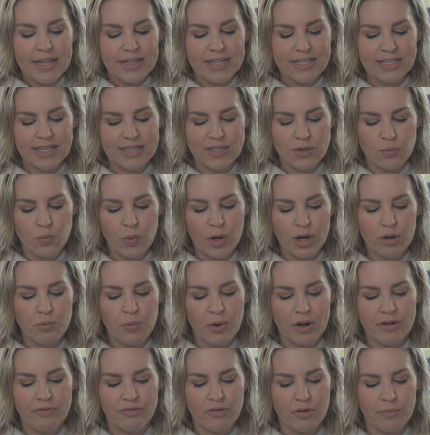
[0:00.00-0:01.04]
This is a weird
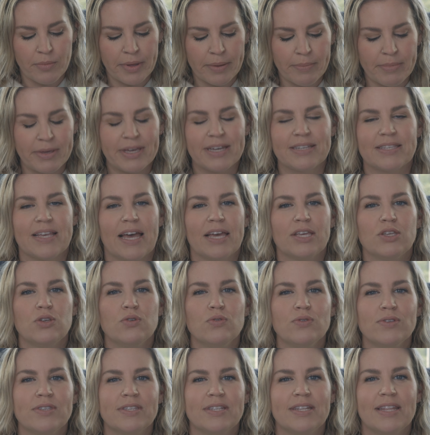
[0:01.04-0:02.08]
one for me because I
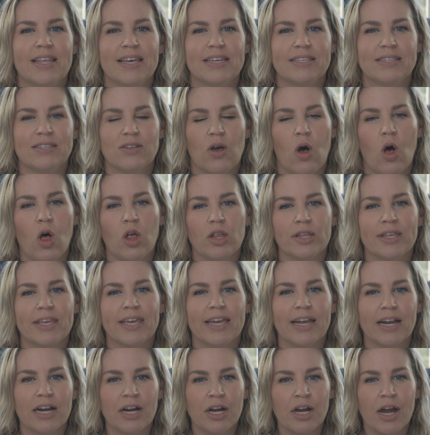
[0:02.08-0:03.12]
used this all
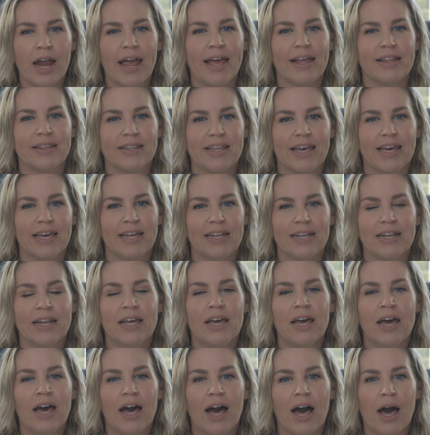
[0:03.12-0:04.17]
year and then
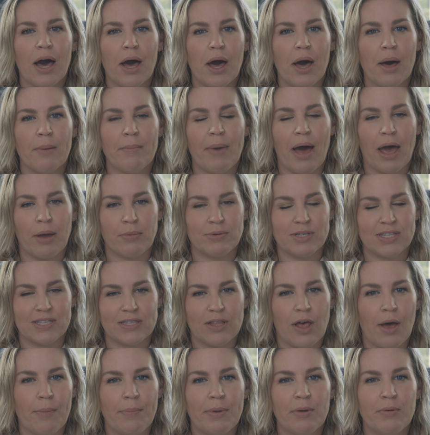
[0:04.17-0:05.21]
I was
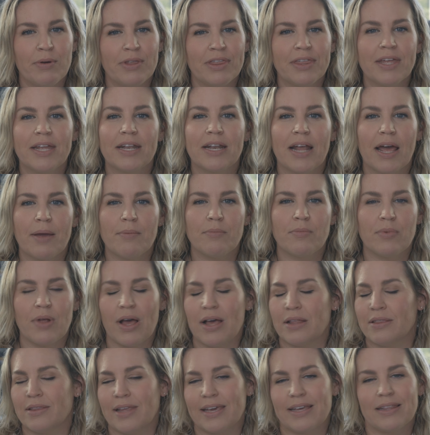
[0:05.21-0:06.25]
sloppy with it and I'm
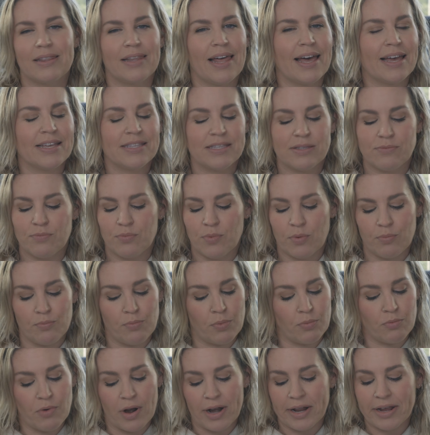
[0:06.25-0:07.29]
like
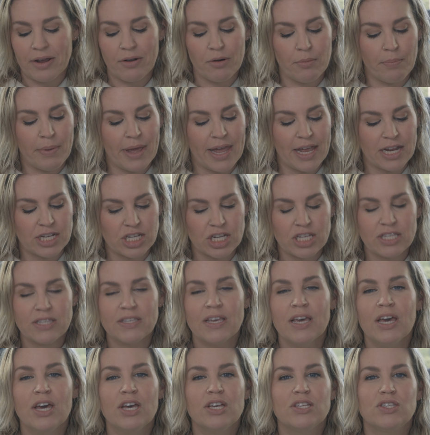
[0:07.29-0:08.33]
running out of pages.
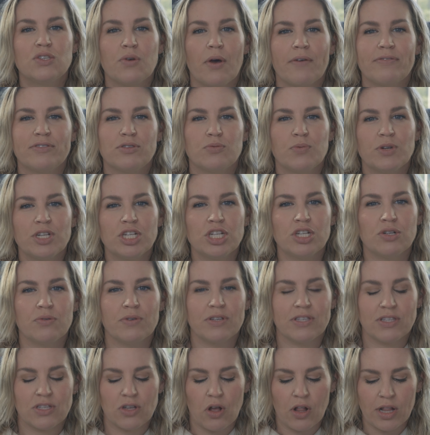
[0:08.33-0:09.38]
So I've switched to
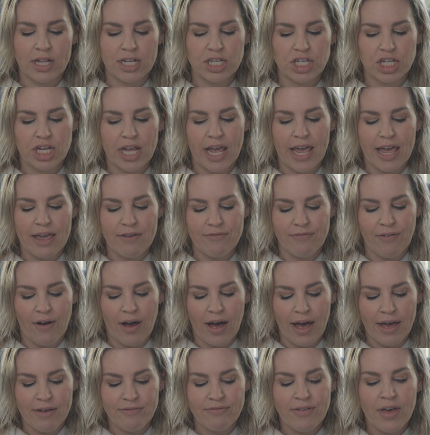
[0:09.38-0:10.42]
Histology
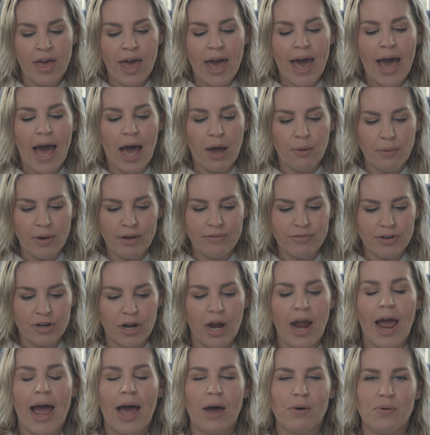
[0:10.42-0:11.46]
A5.
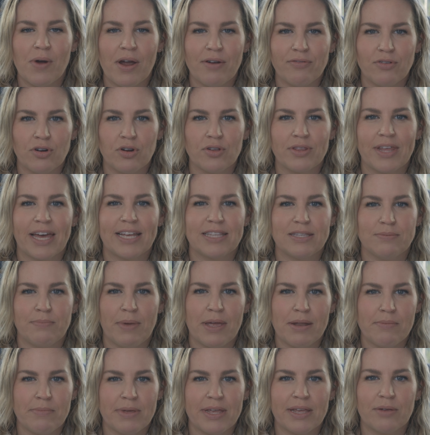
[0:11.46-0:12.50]
However, that's
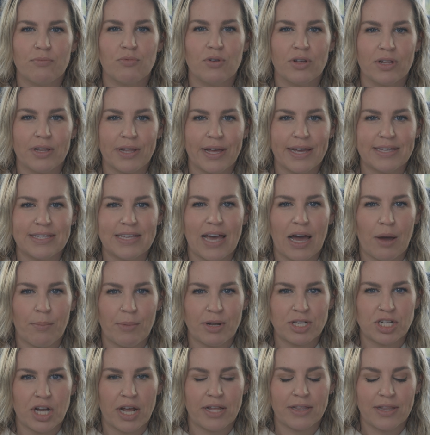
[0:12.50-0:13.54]
made me realize how
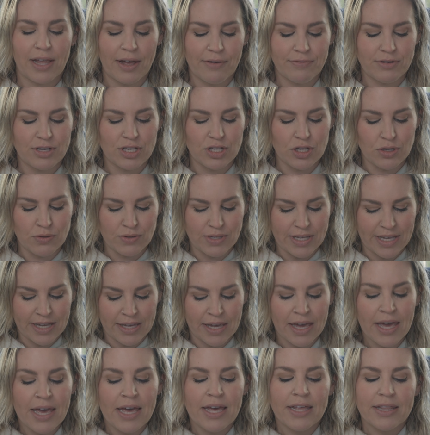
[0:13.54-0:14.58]
much I loved
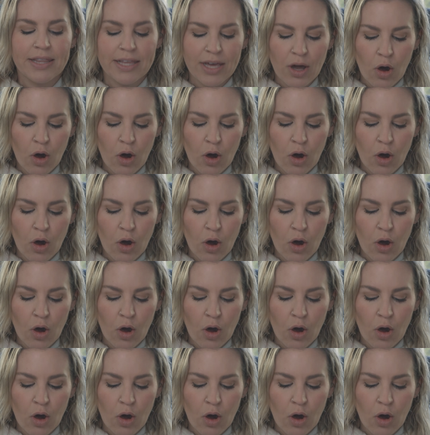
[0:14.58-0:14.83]
using the